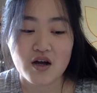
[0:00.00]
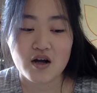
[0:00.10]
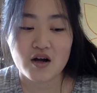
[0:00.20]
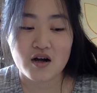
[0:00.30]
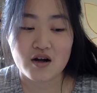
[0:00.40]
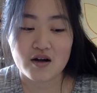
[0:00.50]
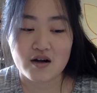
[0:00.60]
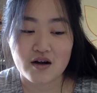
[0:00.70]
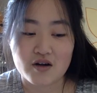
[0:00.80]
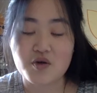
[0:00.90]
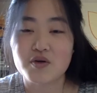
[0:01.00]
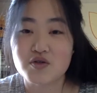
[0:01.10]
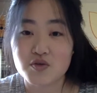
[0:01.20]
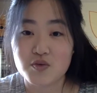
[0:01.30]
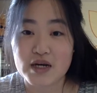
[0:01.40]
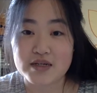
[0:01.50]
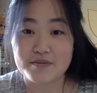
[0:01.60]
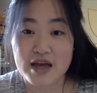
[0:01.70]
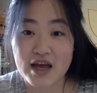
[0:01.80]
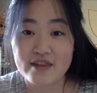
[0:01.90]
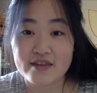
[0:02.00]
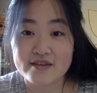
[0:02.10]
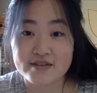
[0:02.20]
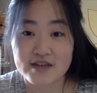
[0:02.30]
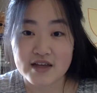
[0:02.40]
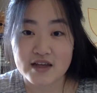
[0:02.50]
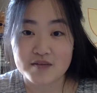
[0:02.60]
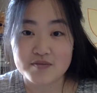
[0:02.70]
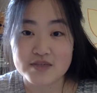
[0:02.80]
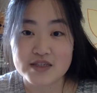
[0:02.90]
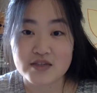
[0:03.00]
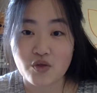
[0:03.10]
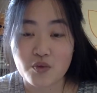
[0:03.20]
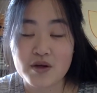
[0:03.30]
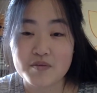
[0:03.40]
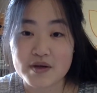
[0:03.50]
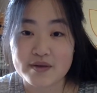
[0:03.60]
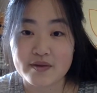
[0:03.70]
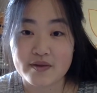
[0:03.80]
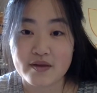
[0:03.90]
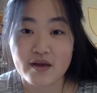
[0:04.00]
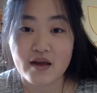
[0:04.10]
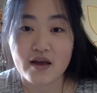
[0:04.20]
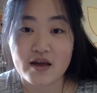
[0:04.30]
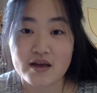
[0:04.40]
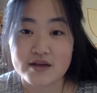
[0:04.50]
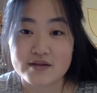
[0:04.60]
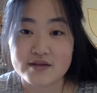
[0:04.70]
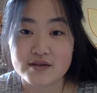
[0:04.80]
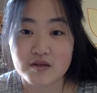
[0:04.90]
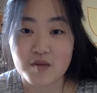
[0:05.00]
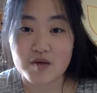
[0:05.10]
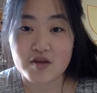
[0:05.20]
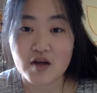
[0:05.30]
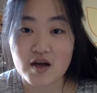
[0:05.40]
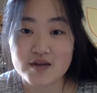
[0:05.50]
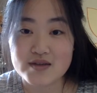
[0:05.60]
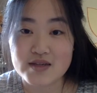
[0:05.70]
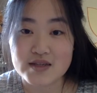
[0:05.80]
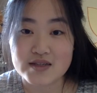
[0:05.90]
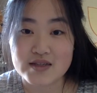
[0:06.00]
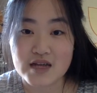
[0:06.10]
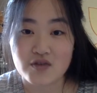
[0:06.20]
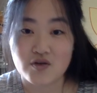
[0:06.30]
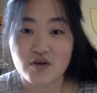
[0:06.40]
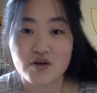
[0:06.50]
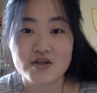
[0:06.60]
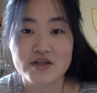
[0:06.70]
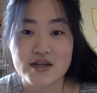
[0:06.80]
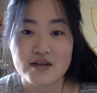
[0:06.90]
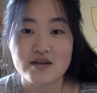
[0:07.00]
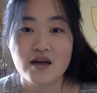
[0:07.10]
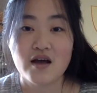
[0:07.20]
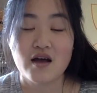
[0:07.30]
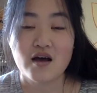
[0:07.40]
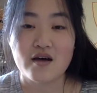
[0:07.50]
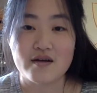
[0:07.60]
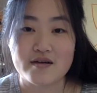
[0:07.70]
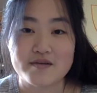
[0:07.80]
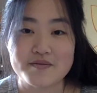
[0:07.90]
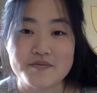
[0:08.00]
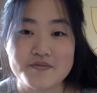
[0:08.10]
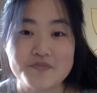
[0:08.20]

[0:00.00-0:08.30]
are going to write a math exam in 3 months, and about the content that you're learning um,